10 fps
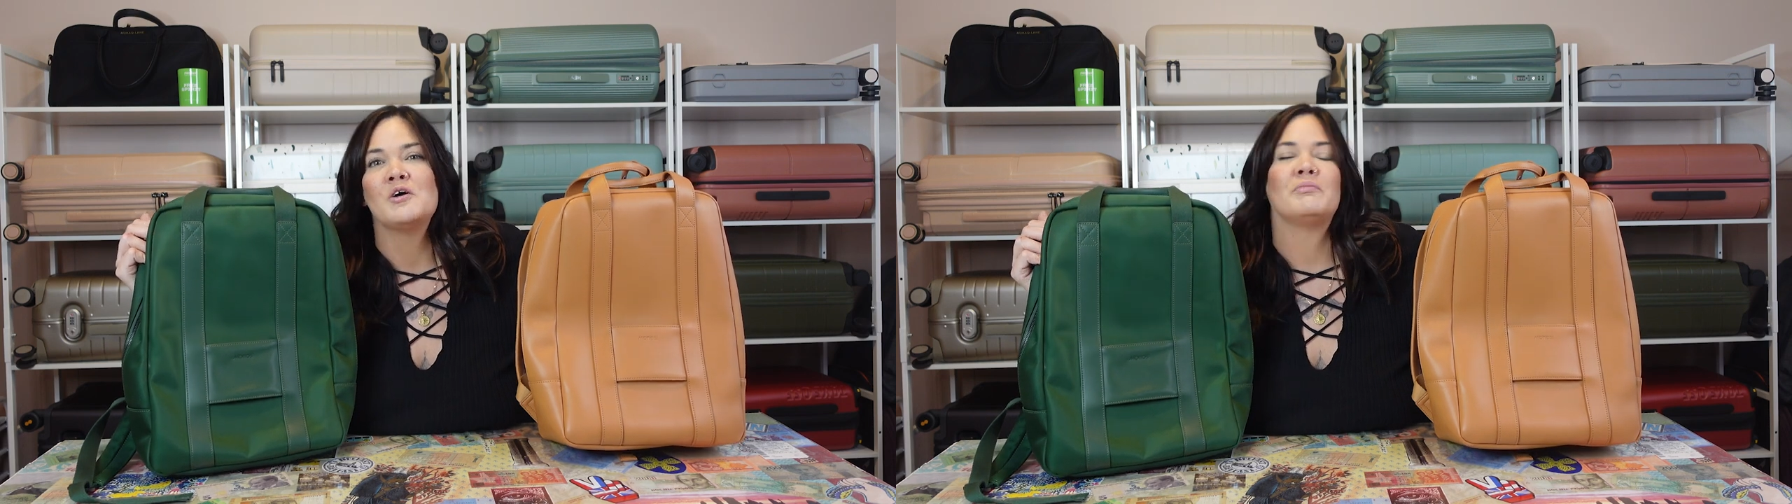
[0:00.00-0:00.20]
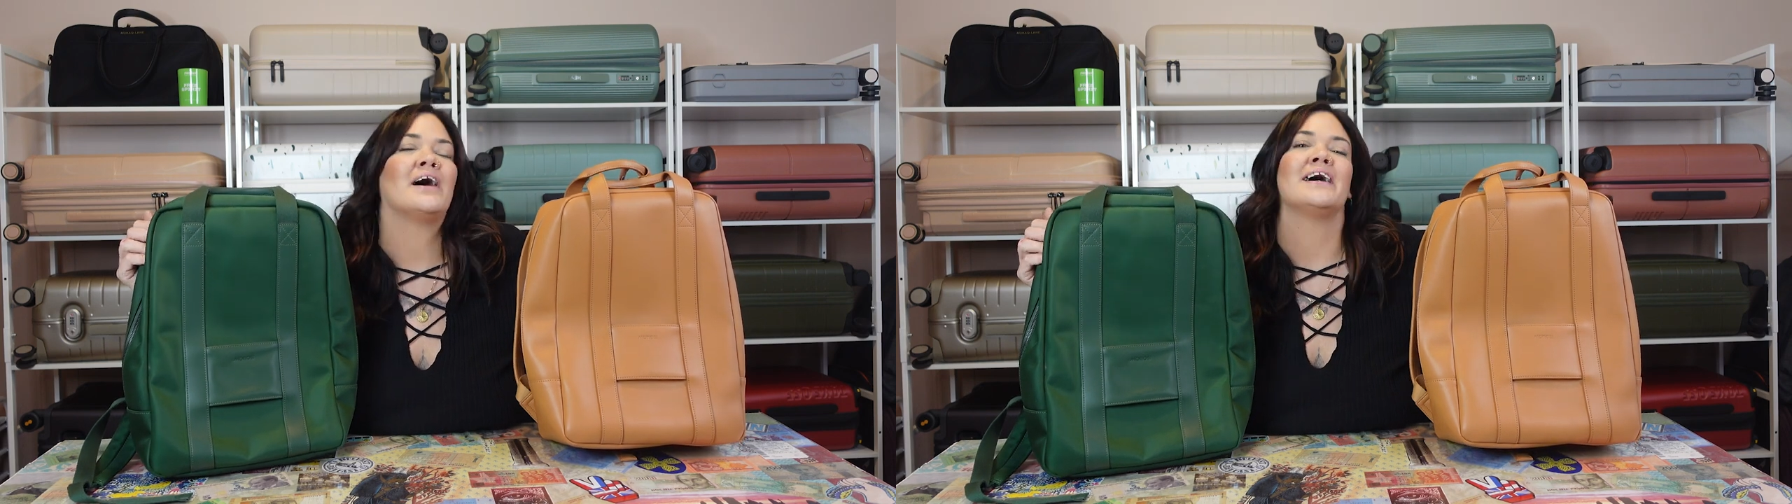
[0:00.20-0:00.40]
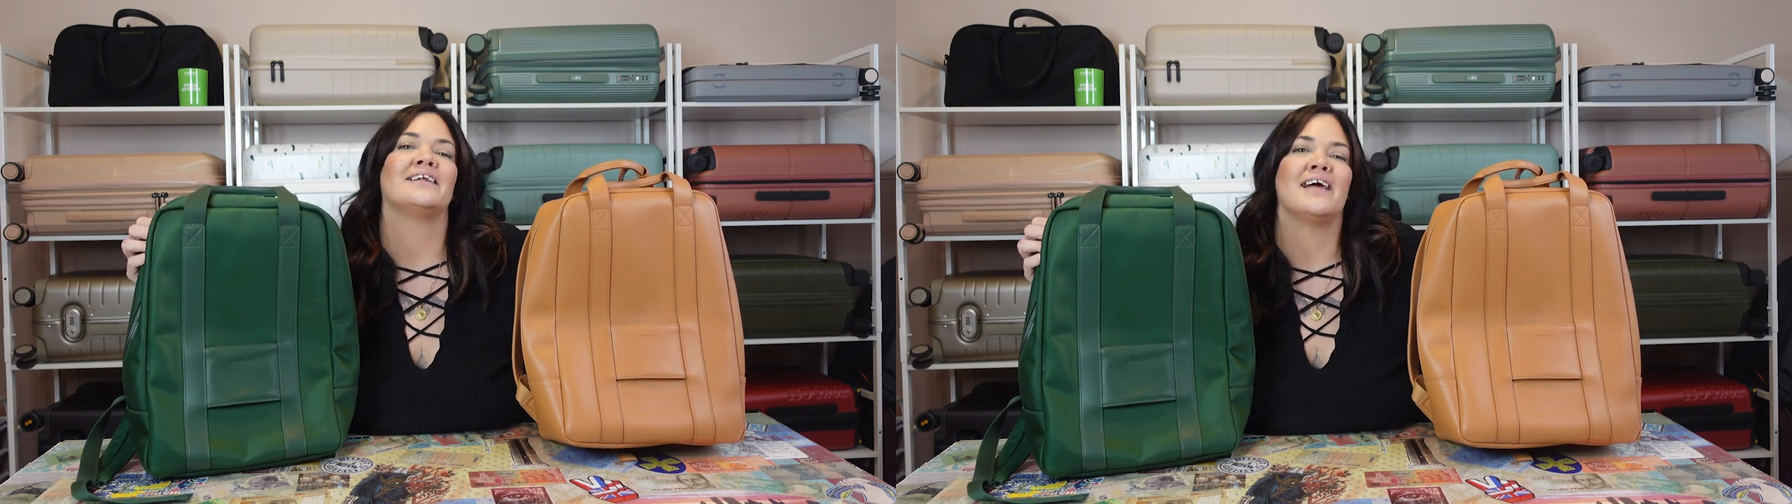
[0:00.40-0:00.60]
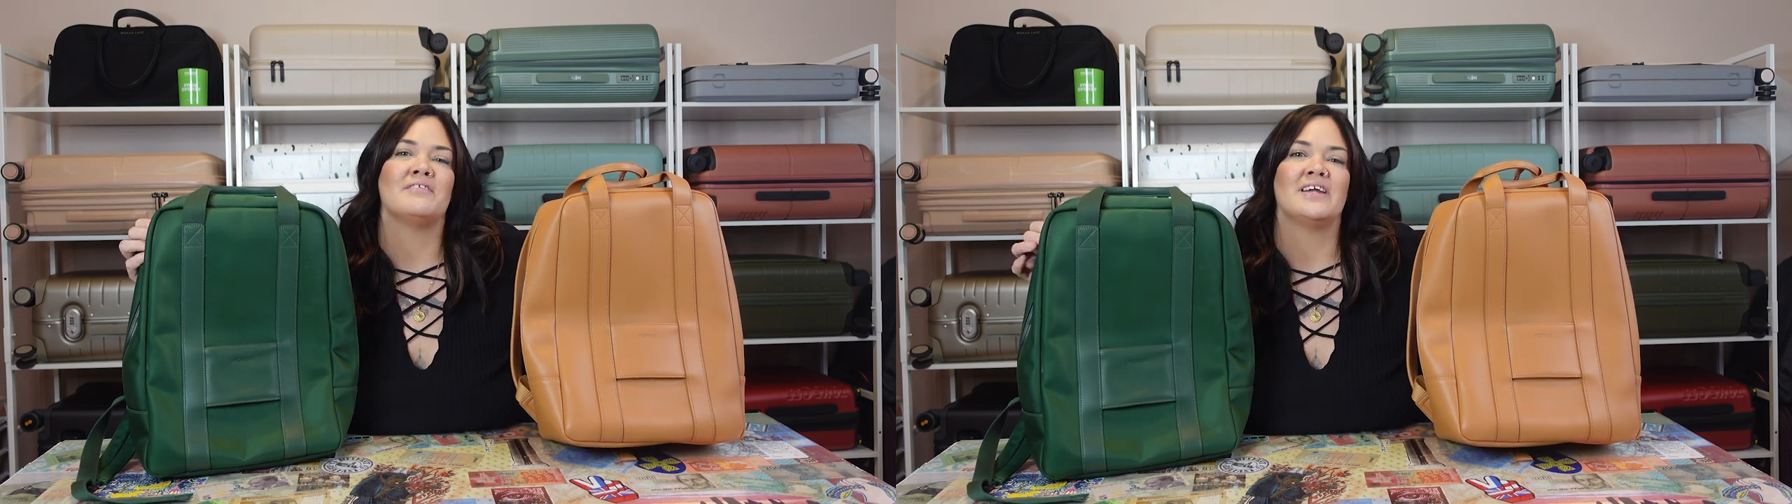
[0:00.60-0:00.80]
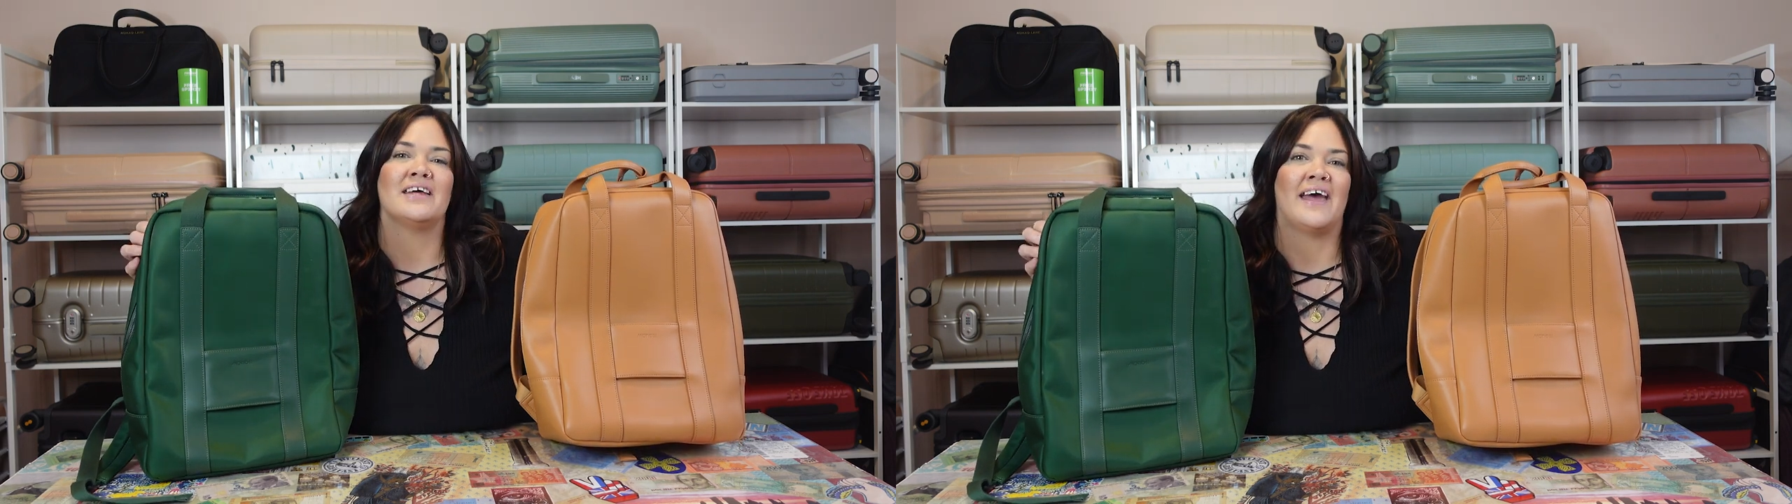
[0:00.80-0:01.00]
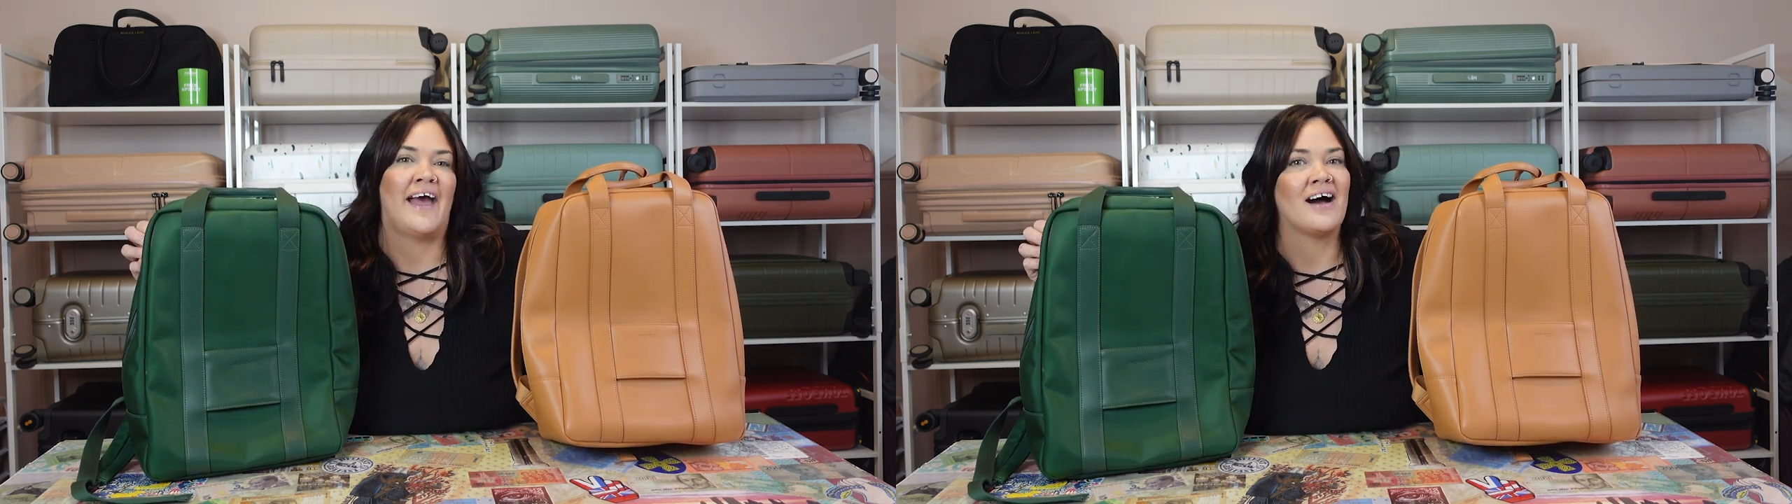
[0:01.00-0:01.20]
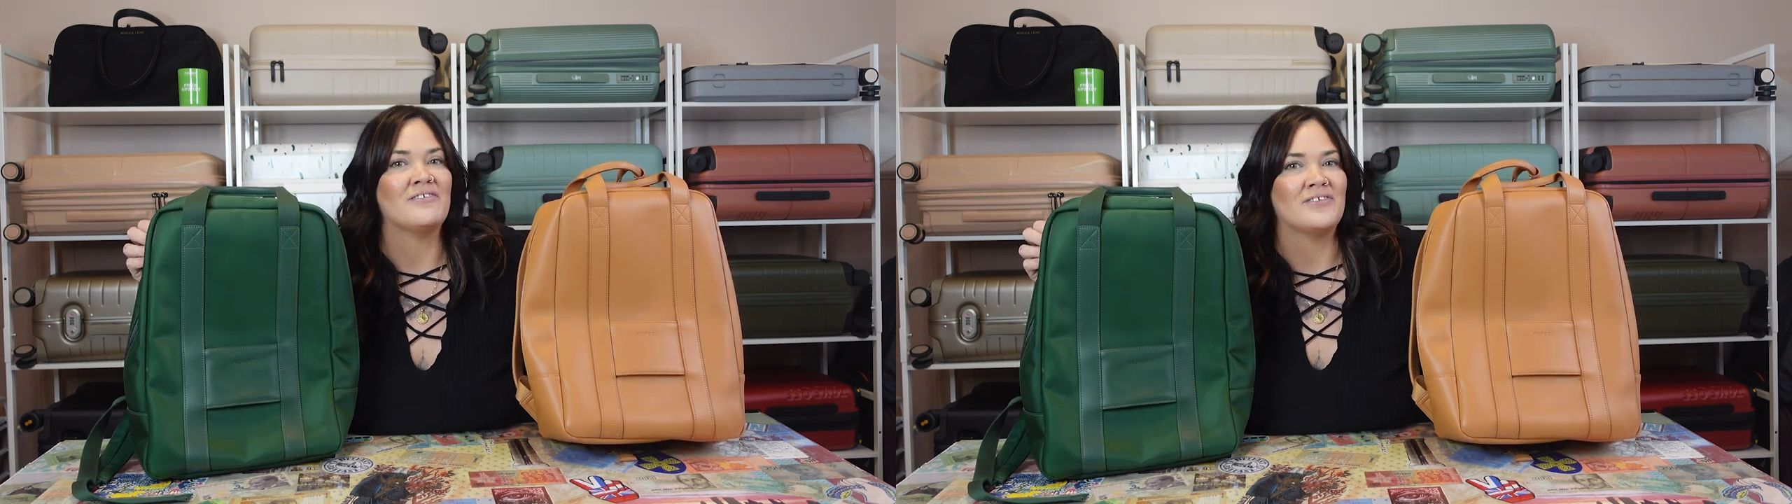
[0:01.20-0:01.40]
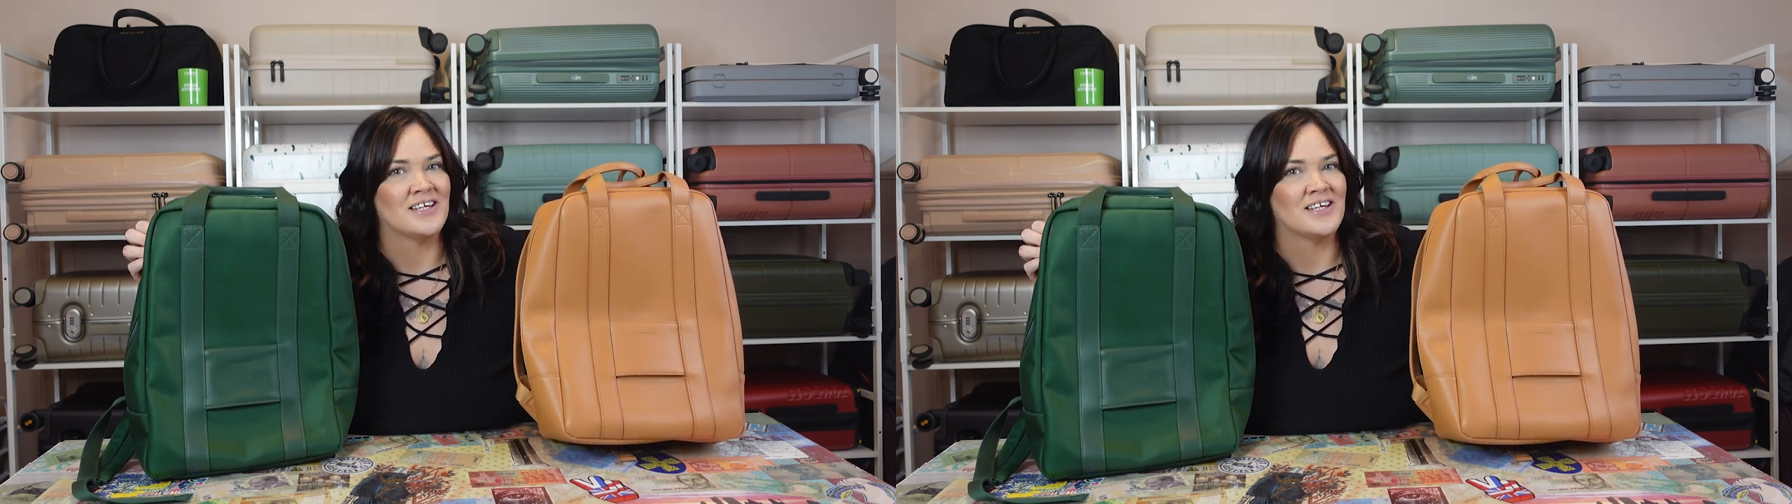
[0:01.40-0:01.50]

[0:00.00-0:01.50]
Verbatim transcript: by 11 and a half